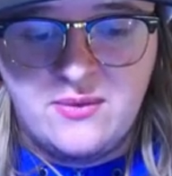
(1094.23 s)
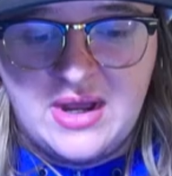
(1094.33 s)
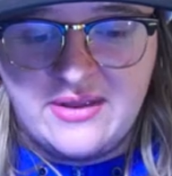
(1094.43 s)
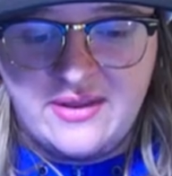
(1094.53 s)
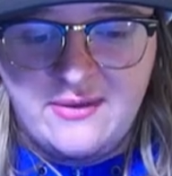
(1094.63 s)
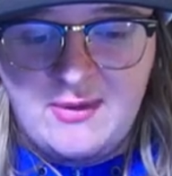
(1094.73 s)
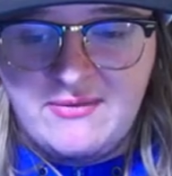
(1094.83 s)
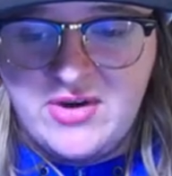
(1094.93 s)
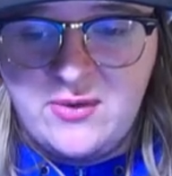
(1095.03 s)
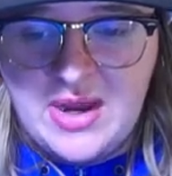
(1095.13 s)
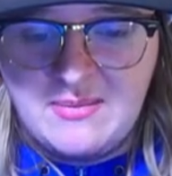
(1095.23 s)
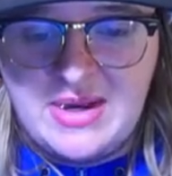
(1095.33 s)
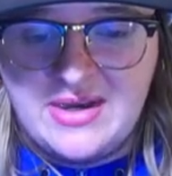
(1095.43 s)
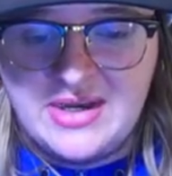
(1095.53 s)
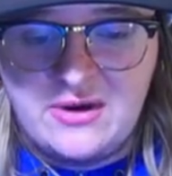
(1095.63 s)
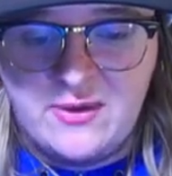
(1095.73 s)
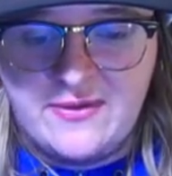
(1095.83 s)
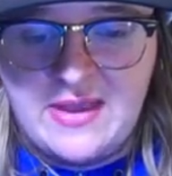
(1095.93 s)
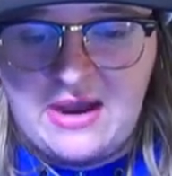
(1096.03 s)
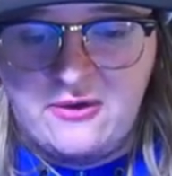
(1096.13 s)
At least we have a new enemy to deal
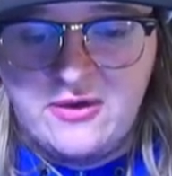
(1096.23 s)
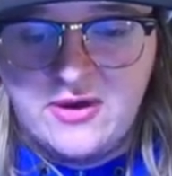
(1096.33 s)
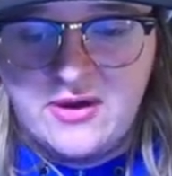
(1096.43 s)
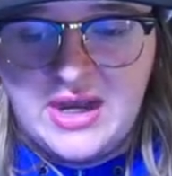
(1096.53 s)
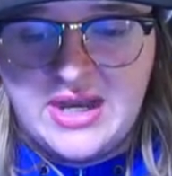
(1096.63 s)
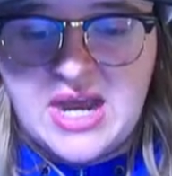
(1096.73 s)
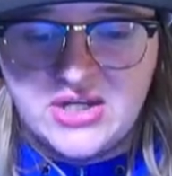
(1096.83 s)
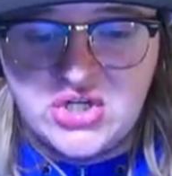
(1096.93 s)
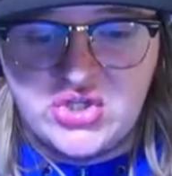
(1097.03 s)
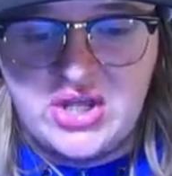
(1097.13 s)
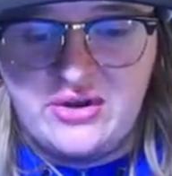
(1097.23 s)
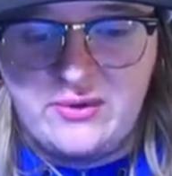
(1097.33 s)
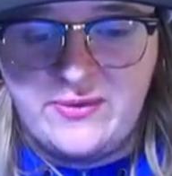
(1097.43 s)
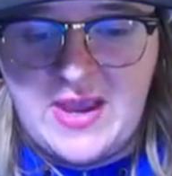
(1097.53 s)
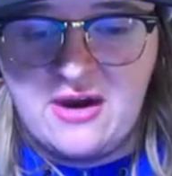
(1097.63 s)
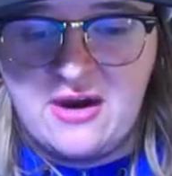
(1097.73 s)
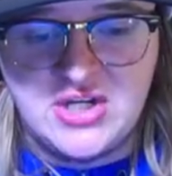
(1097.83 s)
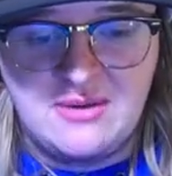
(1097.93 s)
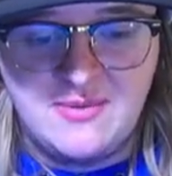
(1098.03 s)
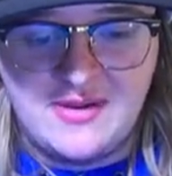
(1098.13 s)
with now, and not just dealing with the Air
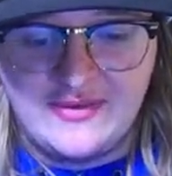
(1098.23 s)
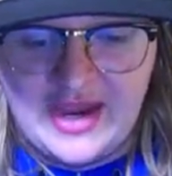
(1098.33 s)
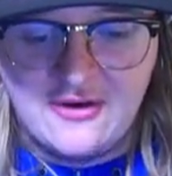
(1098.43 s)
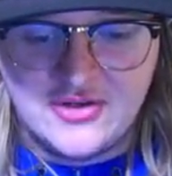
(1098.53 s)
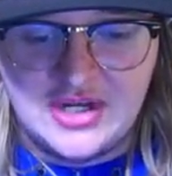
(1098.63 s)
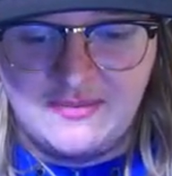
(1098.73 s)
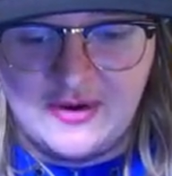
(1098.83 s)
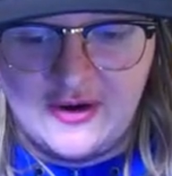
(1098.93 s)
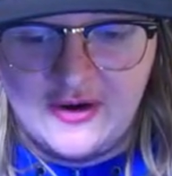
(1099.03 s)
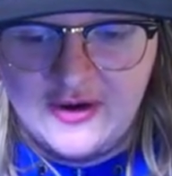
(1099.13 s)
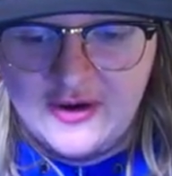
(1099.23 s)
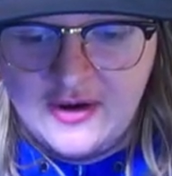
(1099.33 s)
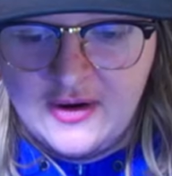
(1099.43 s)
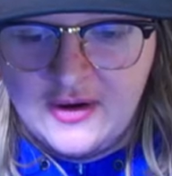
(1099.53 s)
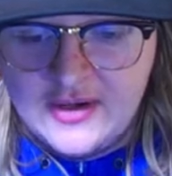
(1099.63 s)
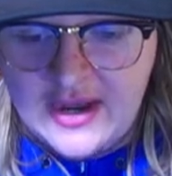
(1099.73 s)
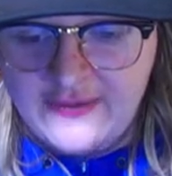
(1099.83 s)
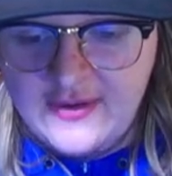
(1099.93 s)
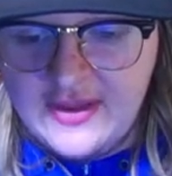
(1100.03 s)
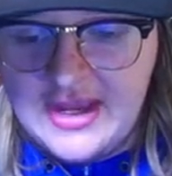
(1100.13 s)
Cheeps, because the Air Cheeps are
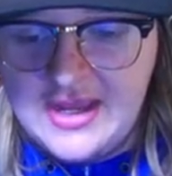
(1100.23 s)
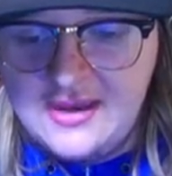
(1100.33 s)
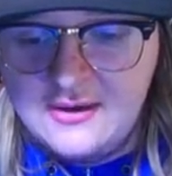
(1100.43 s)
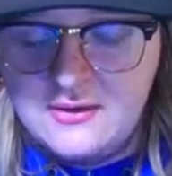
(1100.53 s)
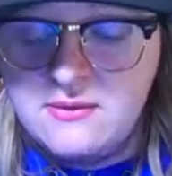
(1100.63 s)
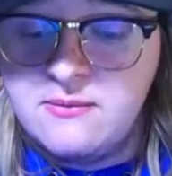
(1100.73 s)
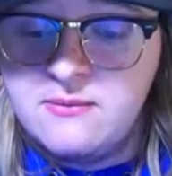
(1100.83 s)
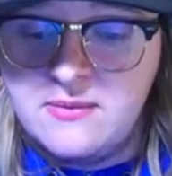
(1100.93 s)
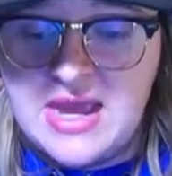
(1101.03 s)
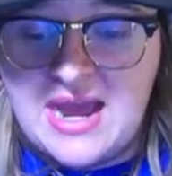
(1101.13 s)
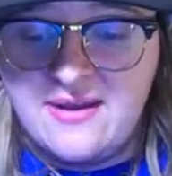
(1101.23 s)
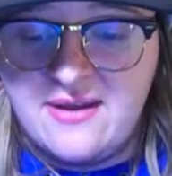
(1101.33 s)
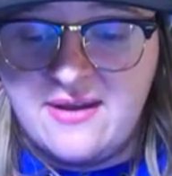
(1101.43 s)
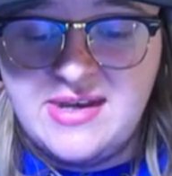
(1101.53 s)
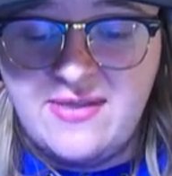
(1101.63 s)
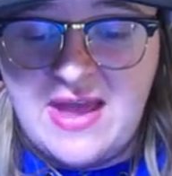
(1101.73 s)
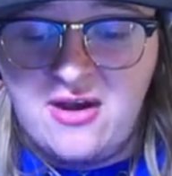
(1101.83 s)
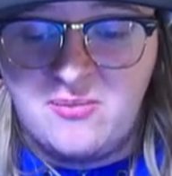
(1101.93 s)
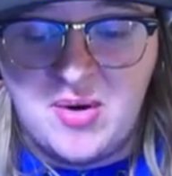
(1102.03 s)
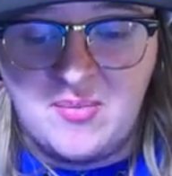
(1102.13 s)
definitely... Yeah, he did that
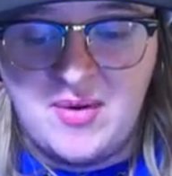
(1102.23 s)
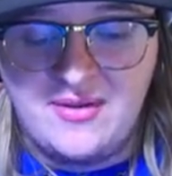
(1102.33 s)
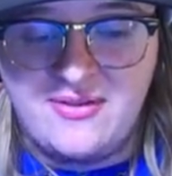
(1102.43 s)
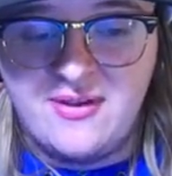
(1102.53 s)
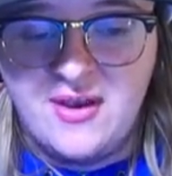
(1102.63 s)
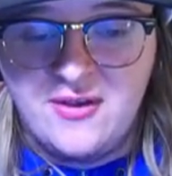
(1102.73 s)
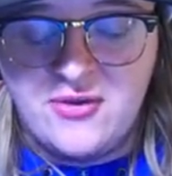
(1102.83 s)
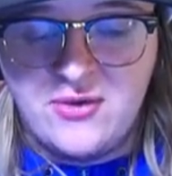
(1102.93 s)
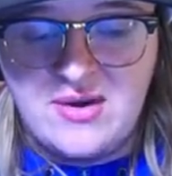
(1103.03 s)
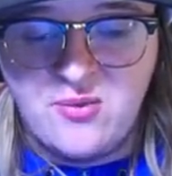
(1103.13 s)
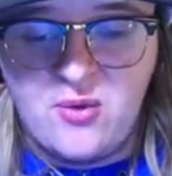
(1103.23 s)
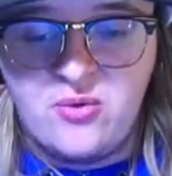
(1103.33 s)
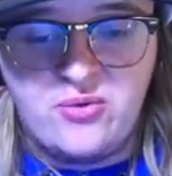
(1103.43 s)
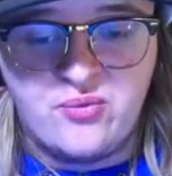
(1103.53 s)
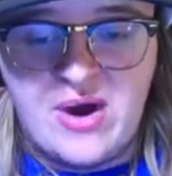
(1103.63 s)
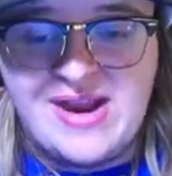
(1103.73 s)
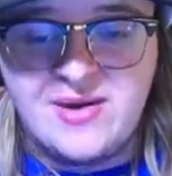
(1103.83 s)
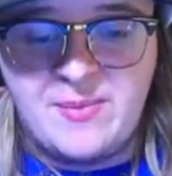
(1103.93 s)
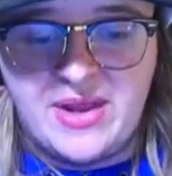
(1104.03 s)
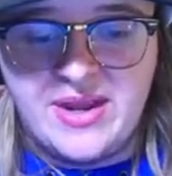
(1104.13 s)
on purpose, so they roll
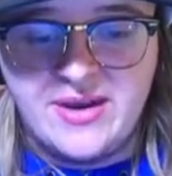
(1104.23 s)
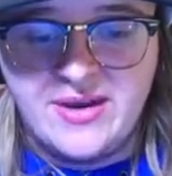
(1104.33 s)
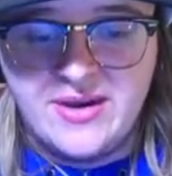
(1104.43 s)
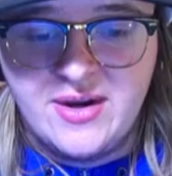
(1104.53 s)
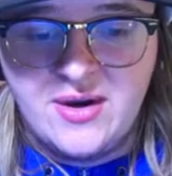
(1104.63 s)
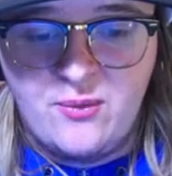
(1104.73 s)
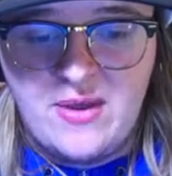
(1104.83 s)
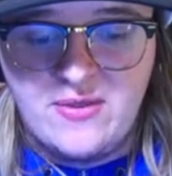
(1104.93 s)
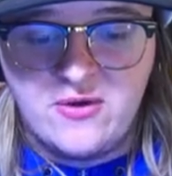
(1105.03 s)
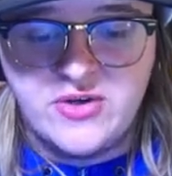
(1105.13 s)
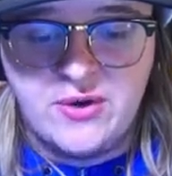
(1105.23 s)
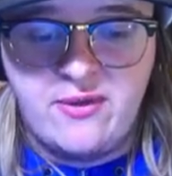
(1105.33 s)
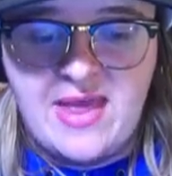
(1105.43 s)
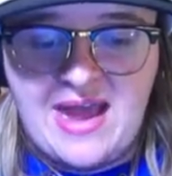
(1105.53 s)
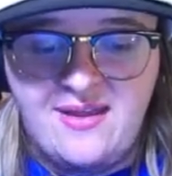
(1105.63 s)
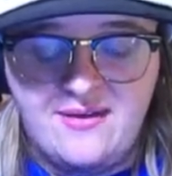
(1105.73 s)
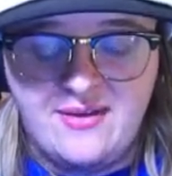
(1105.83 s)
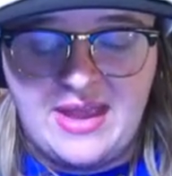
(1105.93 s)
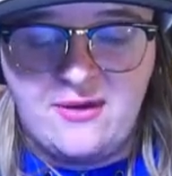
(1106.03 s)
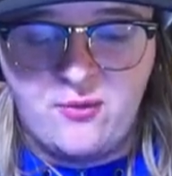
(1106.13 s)
randomly when they're doing that,
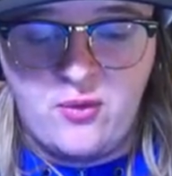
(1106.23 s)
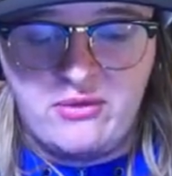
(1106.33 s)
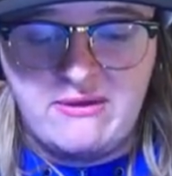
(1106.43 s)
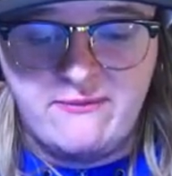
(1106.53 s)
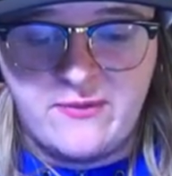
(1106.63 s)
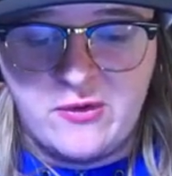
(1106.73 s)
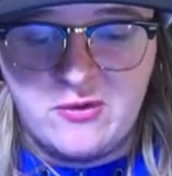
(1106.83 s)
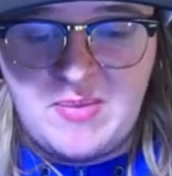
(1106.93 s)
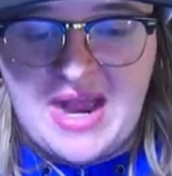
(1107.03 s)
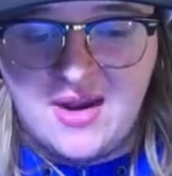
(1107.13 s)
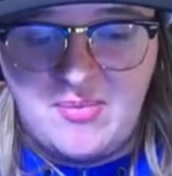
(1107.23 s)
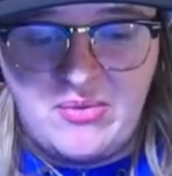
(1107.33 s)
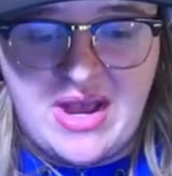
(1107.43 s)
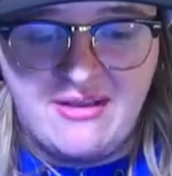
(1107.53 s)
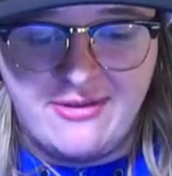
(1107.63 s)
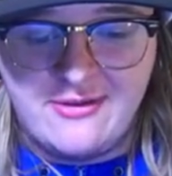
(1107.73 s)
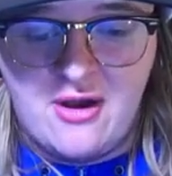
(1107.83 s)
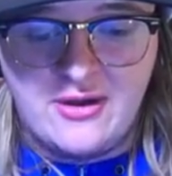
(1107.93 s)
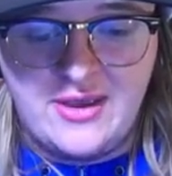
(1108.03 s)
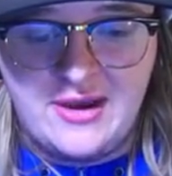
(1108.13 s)
like, roll even further back, but we got
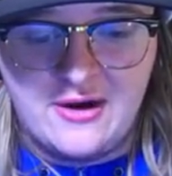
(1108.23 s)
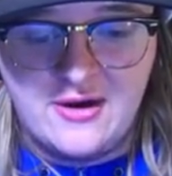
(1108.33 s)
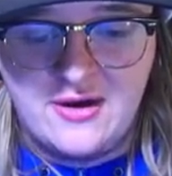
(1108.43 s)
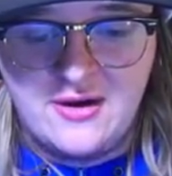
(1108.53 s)
Stonk here.